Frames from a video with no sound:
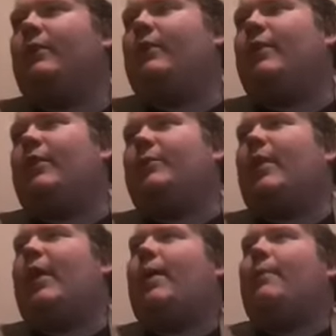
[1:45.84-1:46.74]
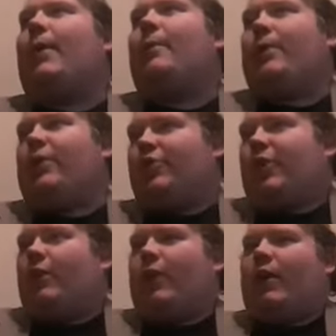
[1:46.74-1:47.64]
All right, it's my campaign manager
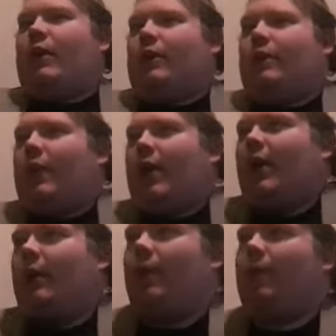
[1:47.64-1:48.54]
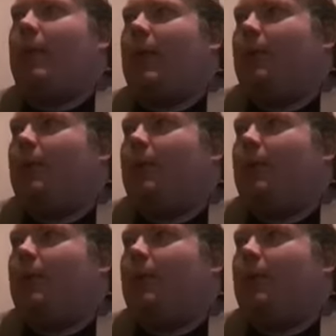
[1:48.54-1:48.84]
here. I gotta grab her by the